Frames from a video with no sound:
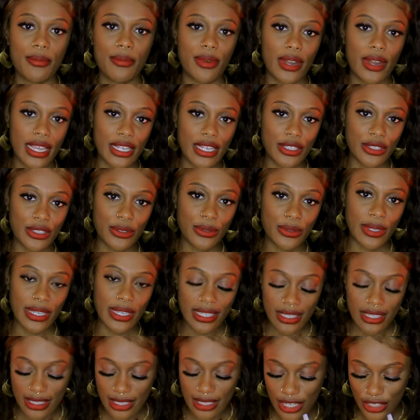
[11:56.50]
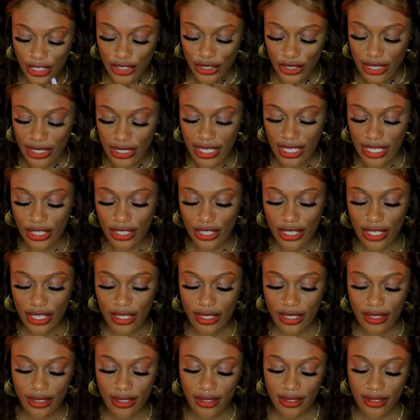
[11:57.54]
pray into it, set your intention,
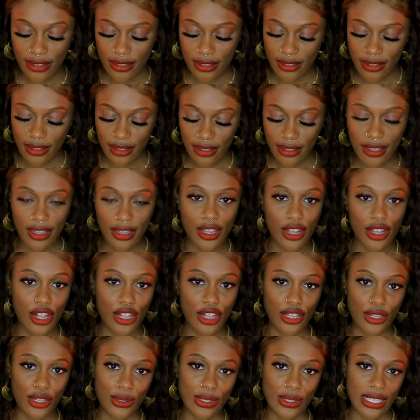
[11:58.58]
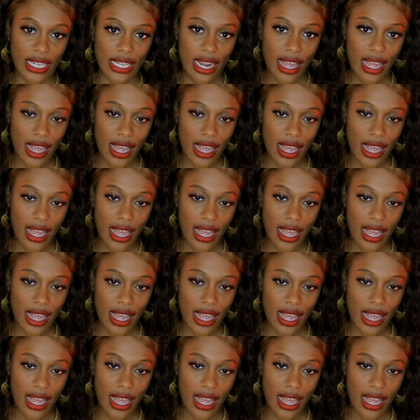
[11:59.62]
close it